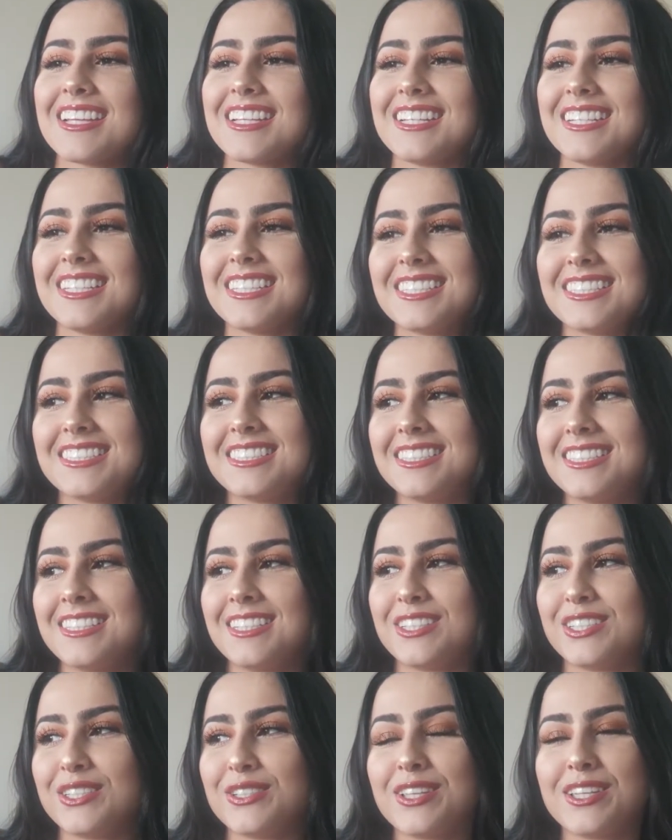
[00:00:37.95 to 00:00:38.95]
because you
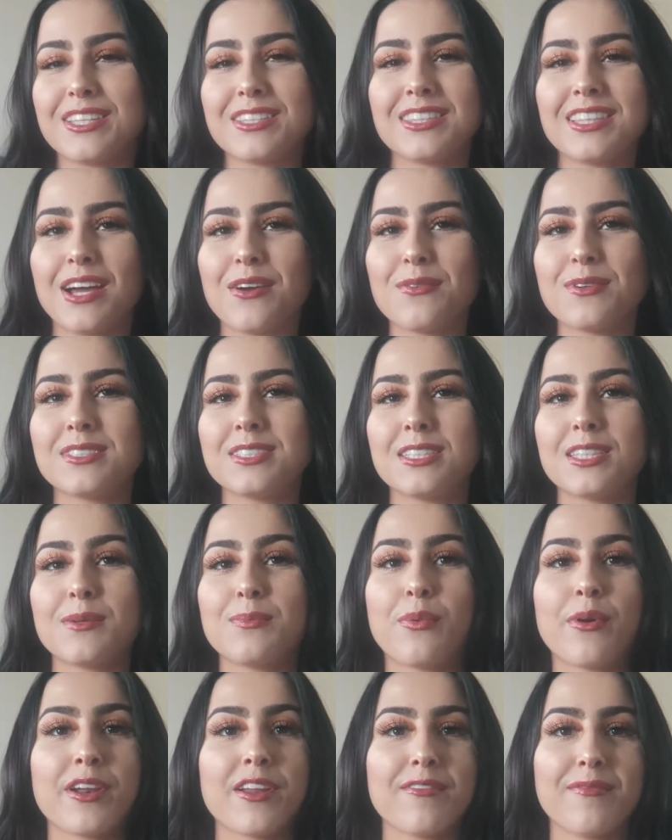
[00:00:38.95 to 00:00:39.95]
know that, that wasn't
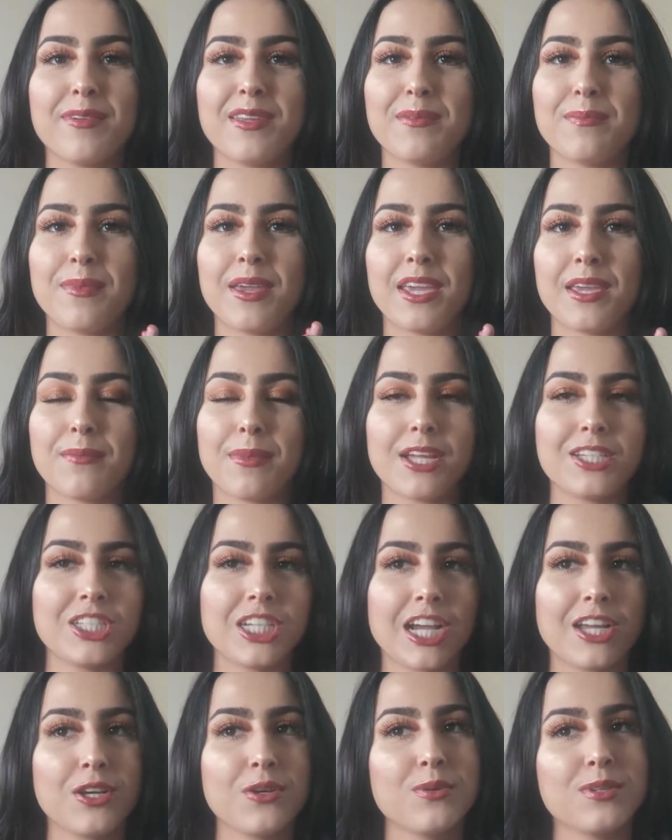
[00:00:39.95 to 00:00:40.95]
the point of me making my
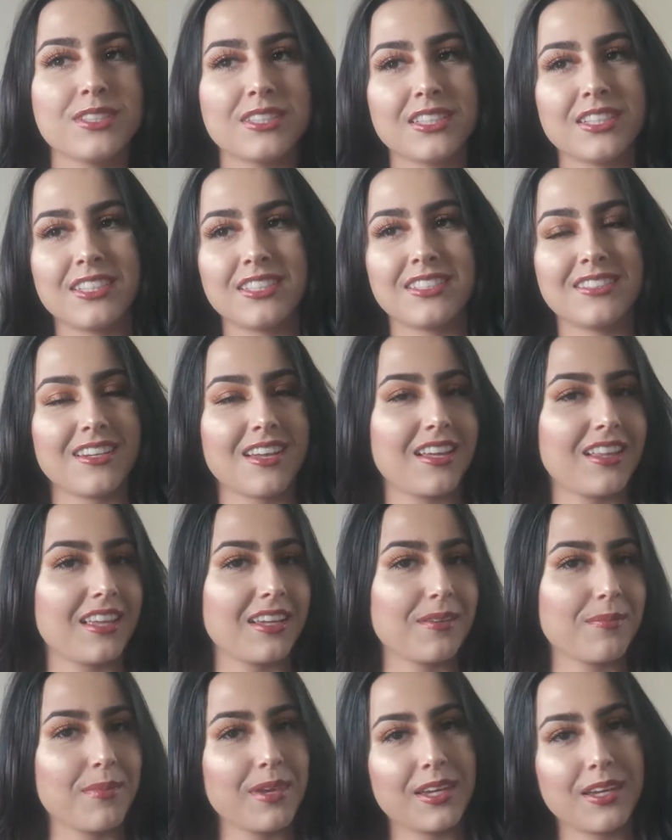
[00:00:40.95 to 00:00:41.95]
channel is, is not
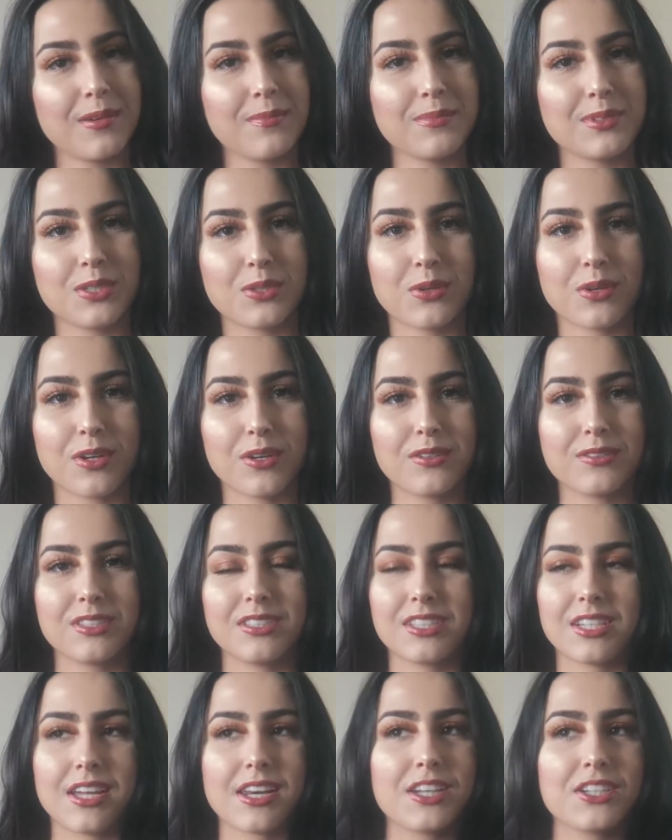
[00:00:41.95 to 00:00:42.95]
like makeup tutorials
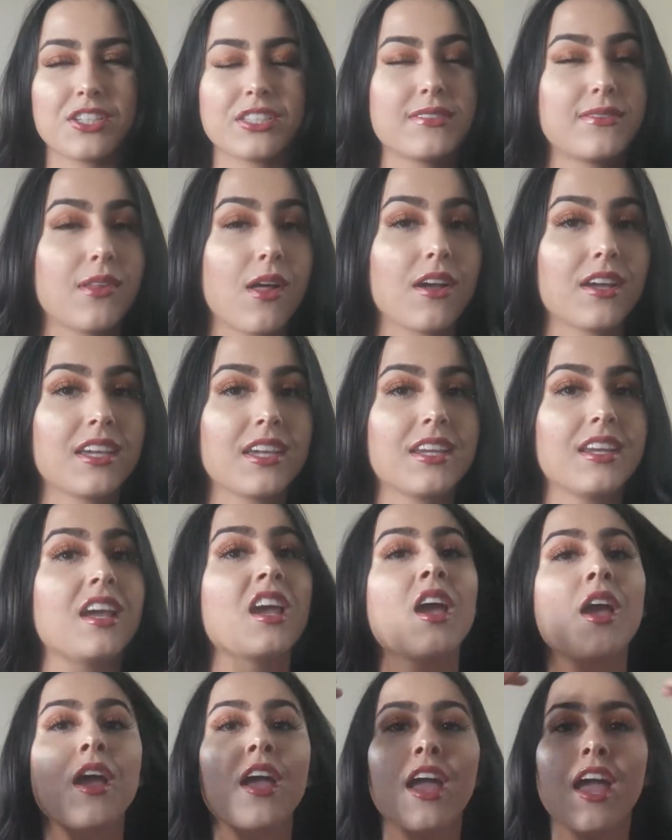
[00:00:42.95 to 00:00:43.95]
it's kind of just vlogging
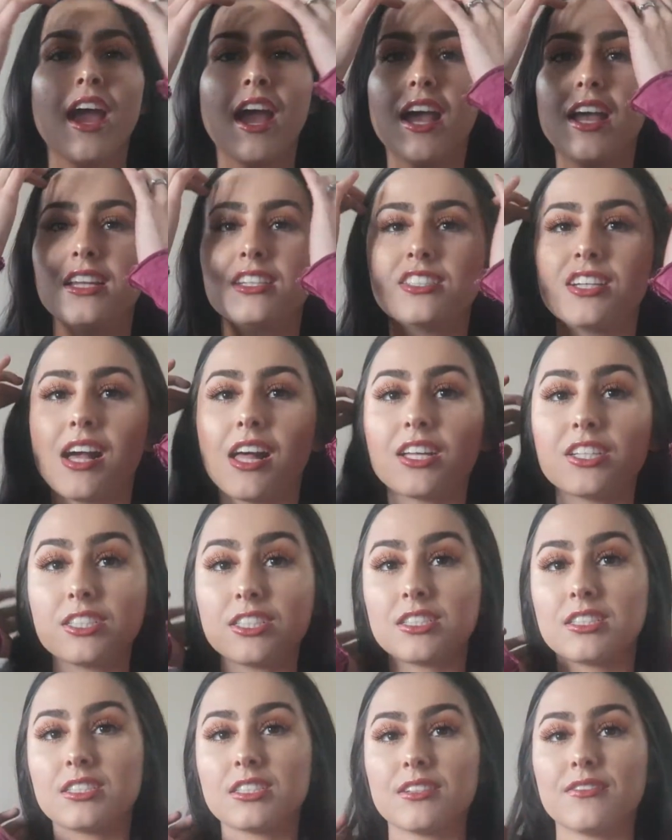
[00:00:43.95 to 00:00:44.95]
and
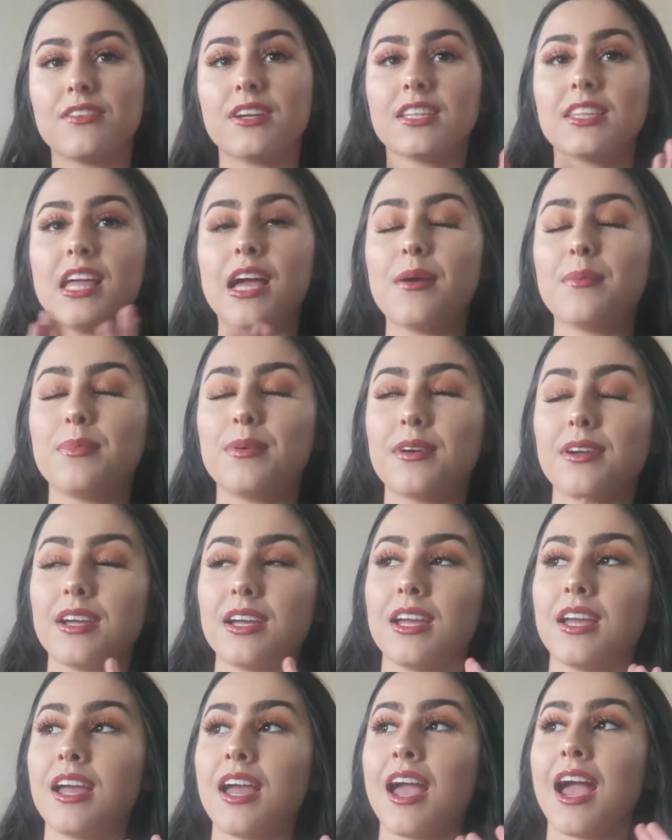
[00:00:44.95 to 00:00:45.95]
challenges and stuff like that
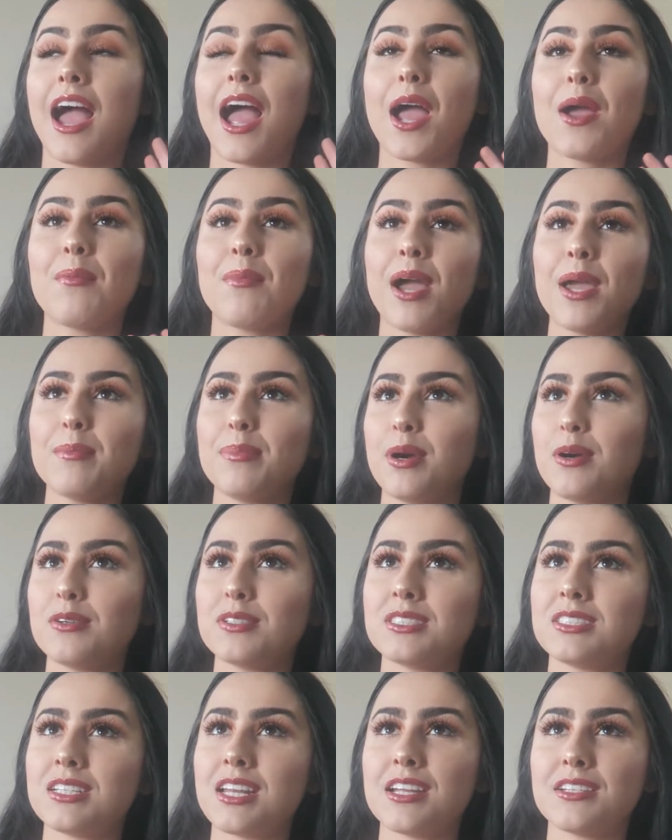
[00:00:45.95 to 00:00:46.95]
but i might
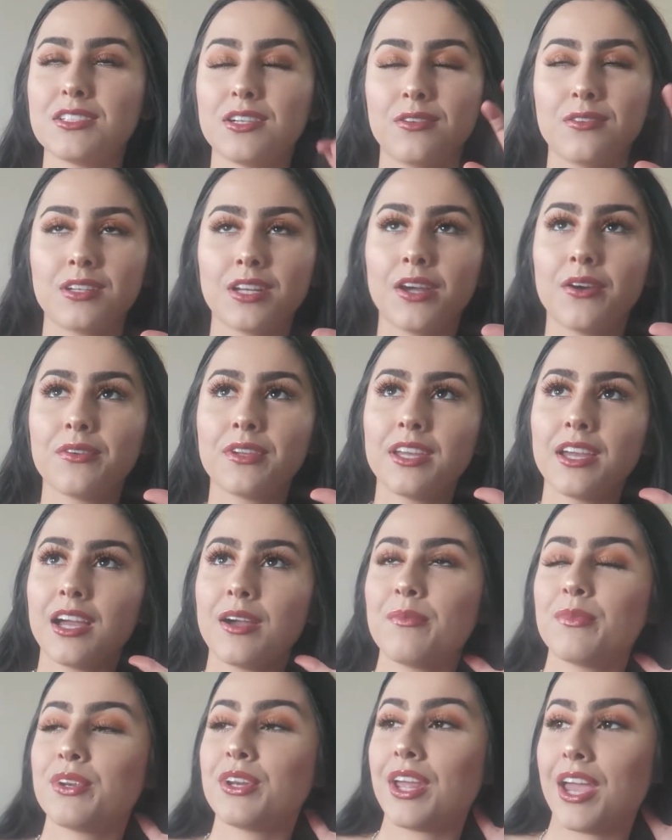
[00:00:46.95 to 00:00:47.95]
post it i don't know
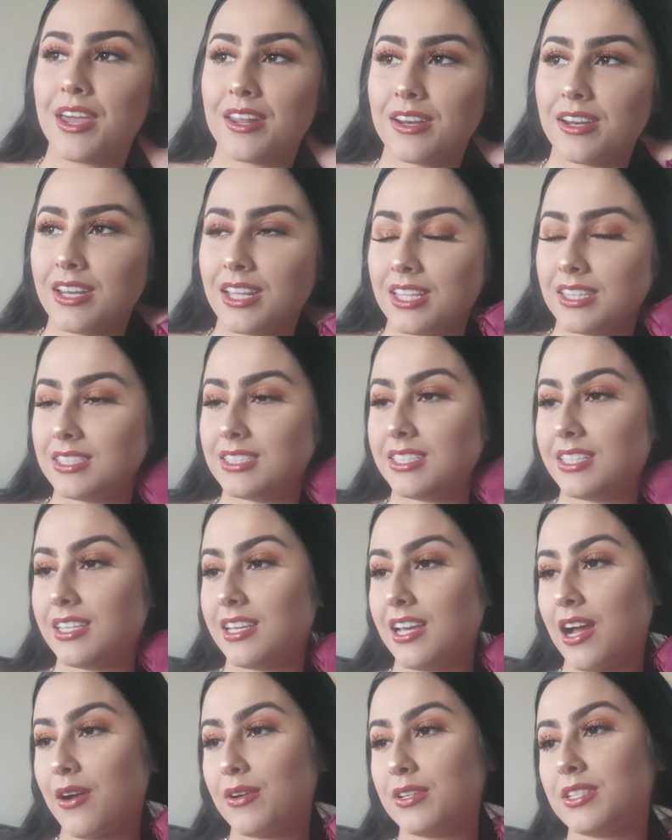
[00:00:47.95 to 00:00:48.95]
yet i'm gonna edit it and
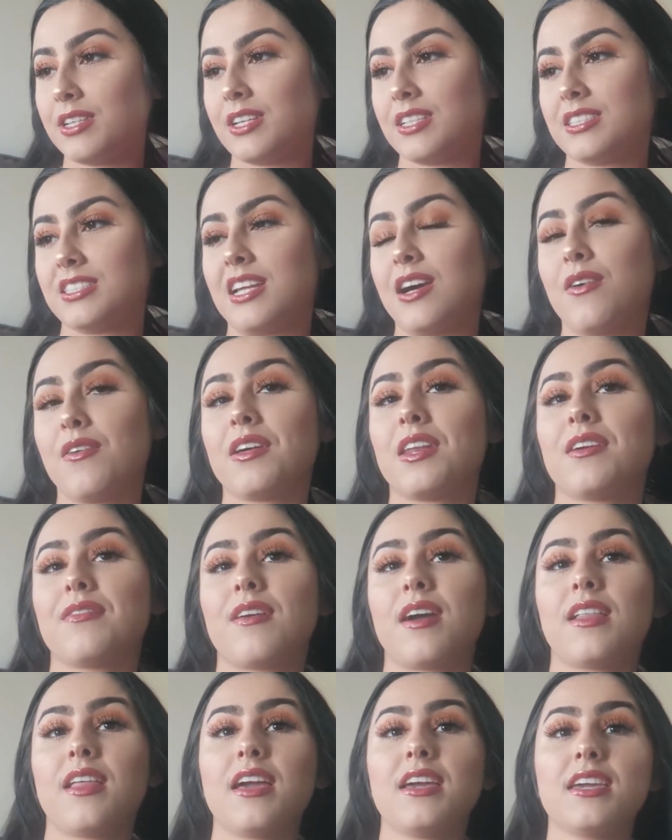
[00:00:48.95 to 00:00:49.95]
see how it turns out and
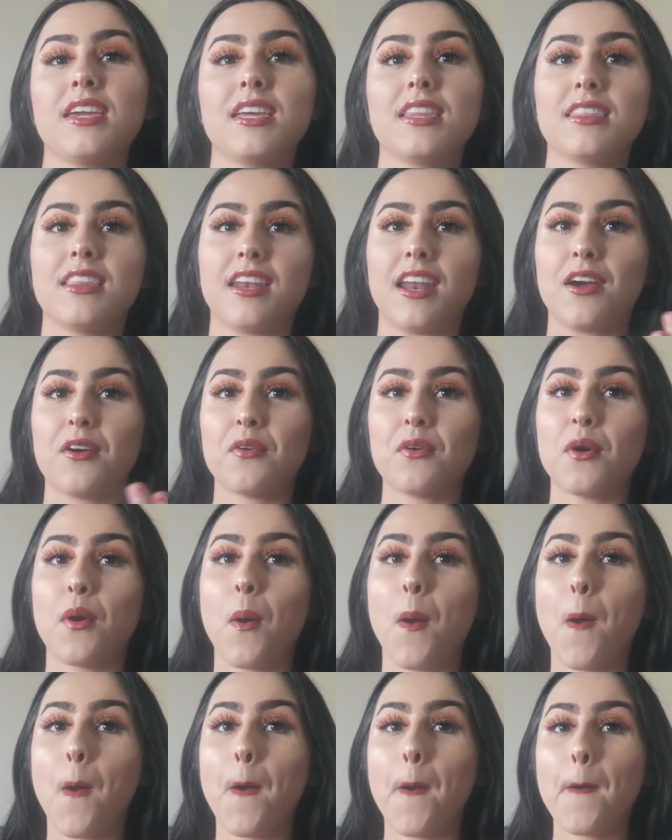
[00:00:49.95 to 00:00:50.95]
if i like it then i will
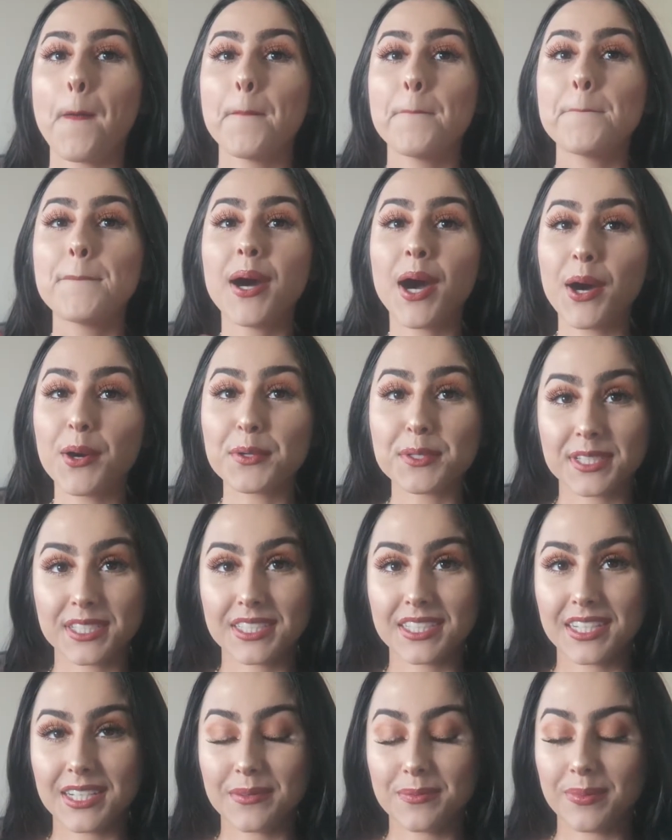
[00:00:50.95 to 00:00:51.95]

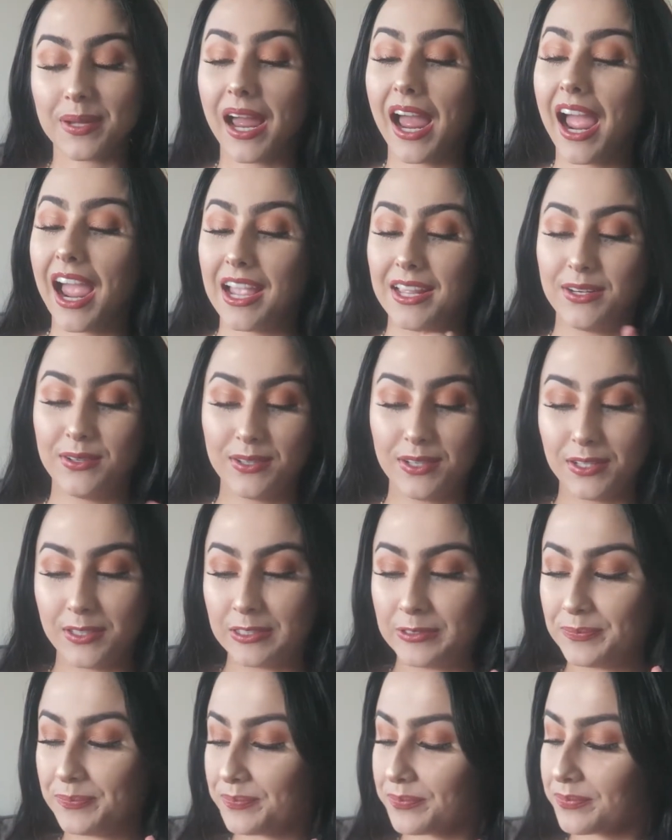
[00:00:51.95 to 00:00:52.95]
post it but i don't know